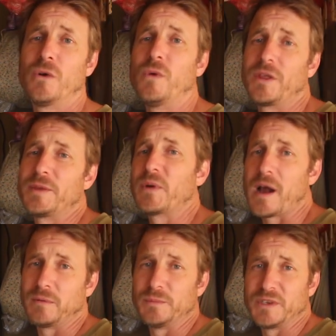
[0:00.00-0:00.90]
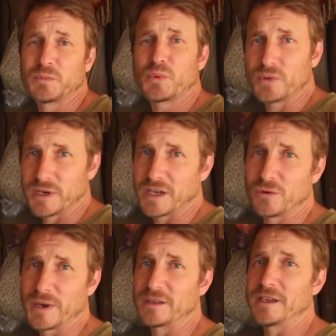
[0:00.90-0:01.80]
what the problem is pretty
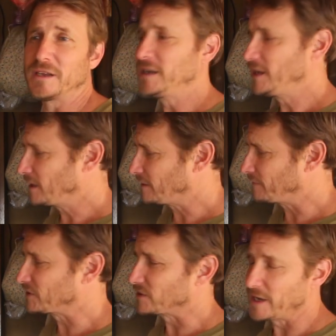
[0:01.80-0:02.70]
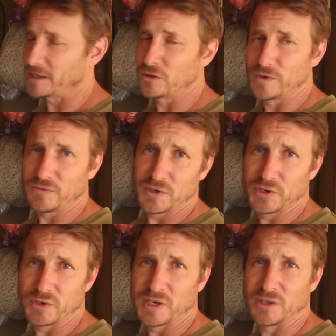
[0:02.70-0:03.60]
quickly. If it's like the
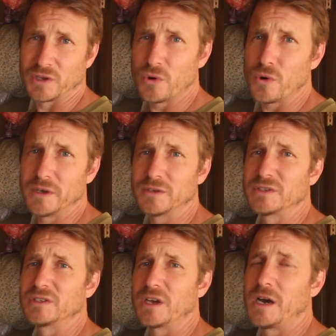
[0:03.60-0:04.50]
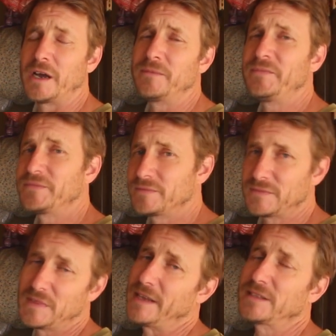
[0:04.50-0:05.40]
refrigerant and the coils is gone,
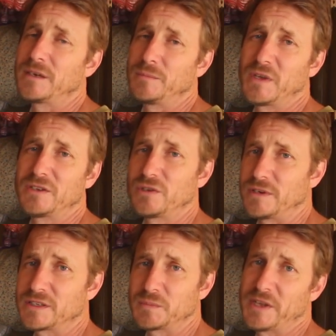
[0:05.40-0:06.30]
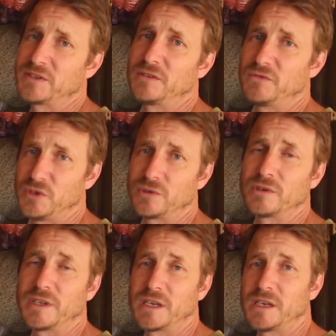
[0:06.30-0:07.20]
that's going to be too expensive
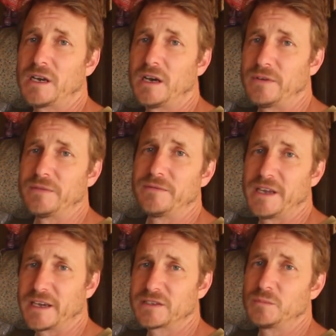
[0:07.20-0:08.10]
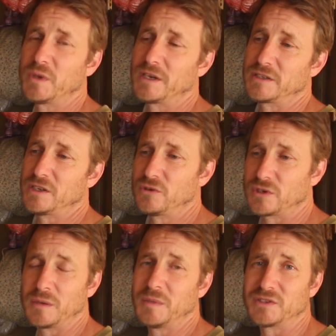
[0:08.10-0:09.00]
usually of a fix because it
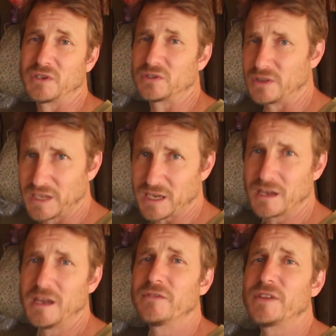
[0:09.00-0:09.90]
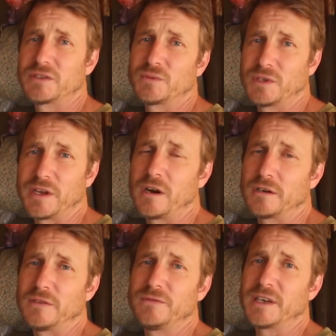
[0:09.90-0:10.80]
usually means there's a leak. That's really
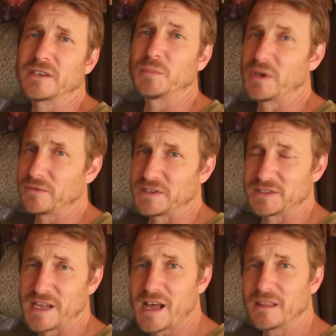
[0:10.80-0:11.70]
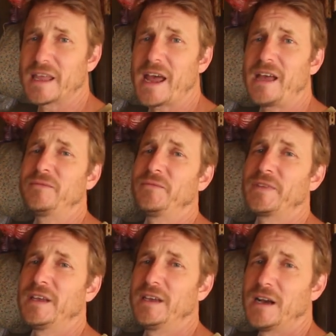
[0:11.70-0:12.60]
hard to fix. But if it's not that,
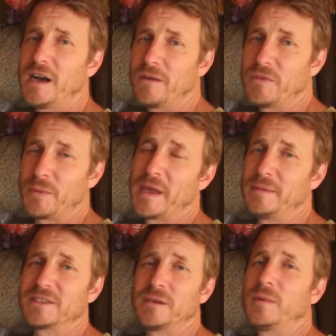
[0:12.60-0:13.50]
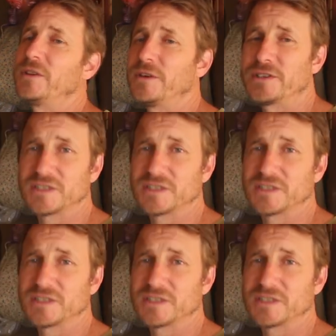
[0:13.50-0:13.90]
um, there may be some other